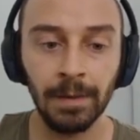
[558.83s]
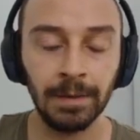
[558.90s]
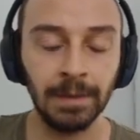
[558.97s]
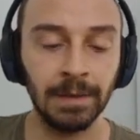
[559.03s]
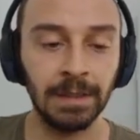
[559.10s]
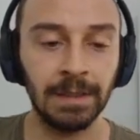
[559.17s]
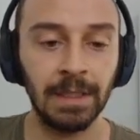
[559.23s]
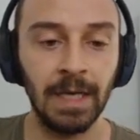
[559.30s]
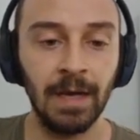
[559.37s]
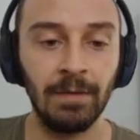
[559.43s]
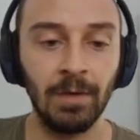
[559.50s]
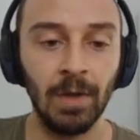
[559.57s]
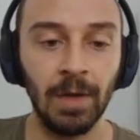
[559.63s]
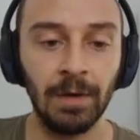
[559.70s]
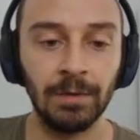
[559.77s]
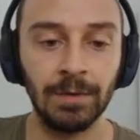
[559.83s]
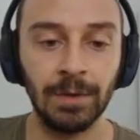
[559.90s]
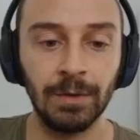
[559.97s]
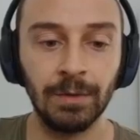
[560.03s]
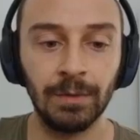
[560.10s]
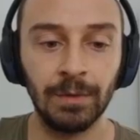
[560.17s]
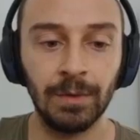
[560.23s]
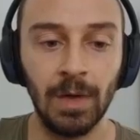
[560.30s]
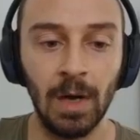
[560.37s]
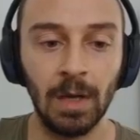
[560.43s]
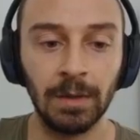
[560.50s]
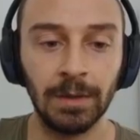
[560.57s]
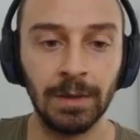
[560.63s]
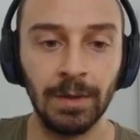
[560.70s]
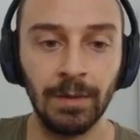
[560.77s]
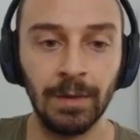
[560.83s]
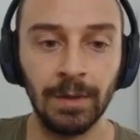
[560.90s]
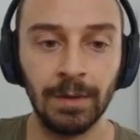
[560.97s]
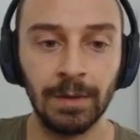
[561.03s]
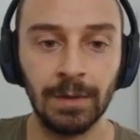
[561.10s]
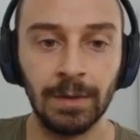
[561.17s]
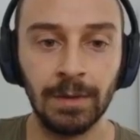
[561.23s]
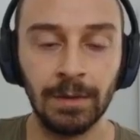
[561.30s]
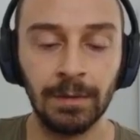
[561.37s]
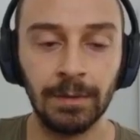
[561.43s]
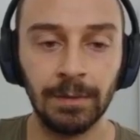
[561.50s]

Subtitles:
Unless I have a lot of 2-cost units.